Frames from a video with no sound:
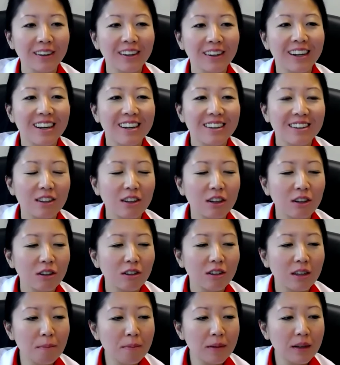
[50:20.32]
So
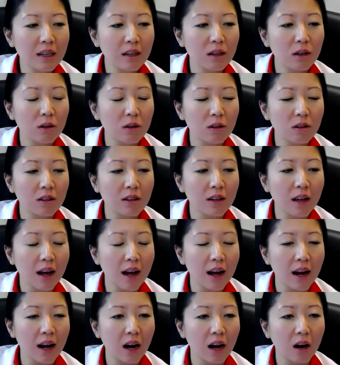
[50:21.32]
somebody who's
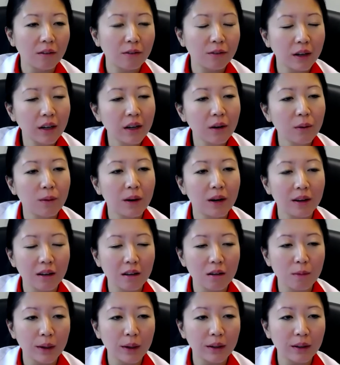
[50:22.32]
very well
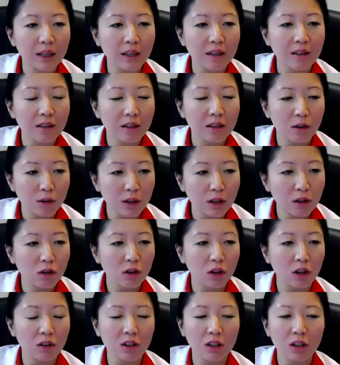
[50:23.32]
experienced in
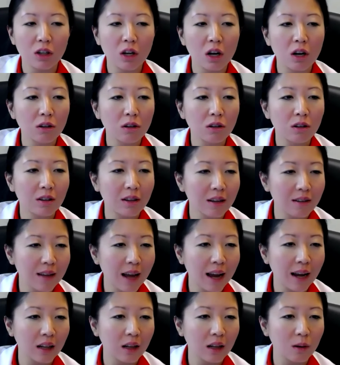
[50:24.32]
research and knows
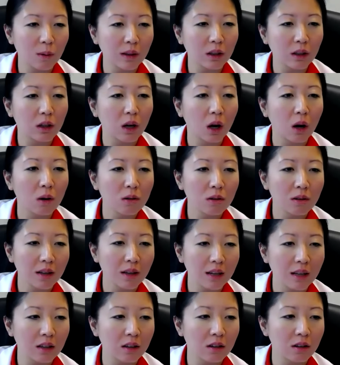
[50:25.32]
exactly what goes
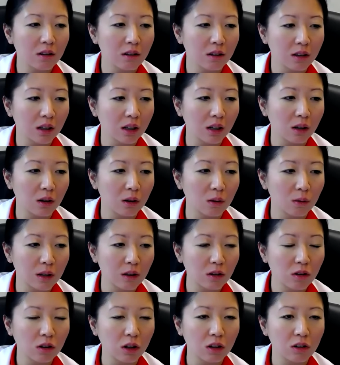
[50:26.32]
into clinical
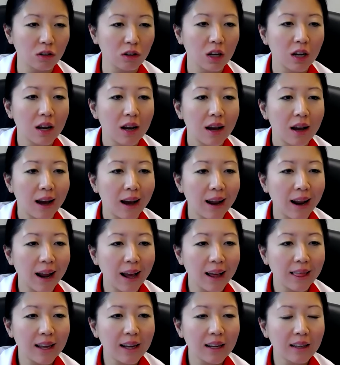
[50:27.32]
research. And
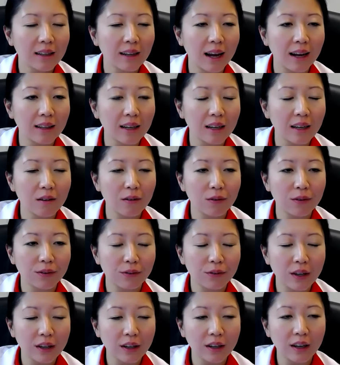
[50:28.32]
I think
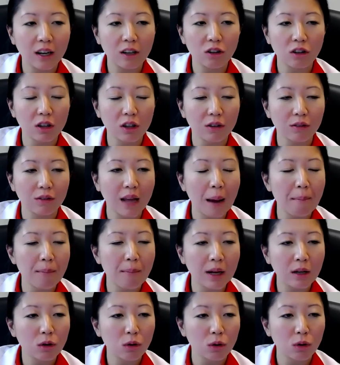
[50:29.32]
identification of that
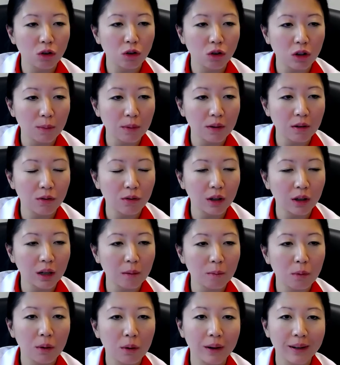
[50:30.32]
mentorship is very
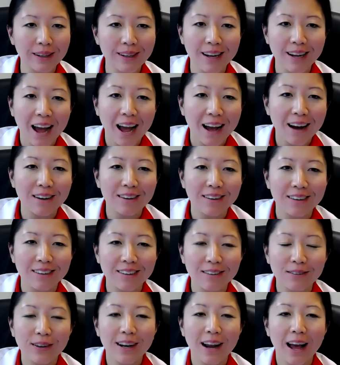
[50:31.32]
important.
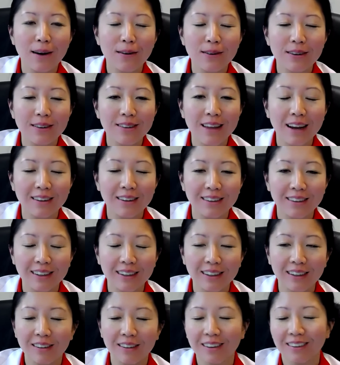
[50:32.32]
When I was
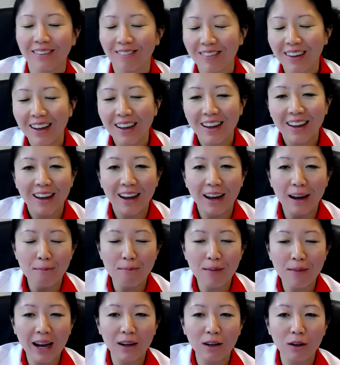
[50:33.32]
actually,
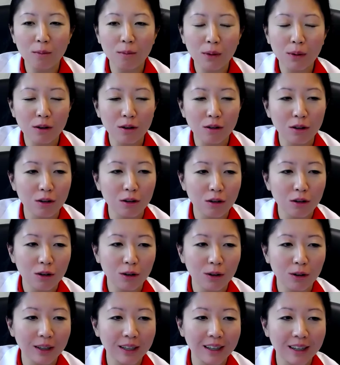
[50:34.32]
my own personal
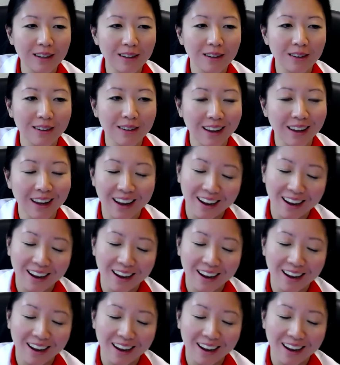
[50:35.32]
story is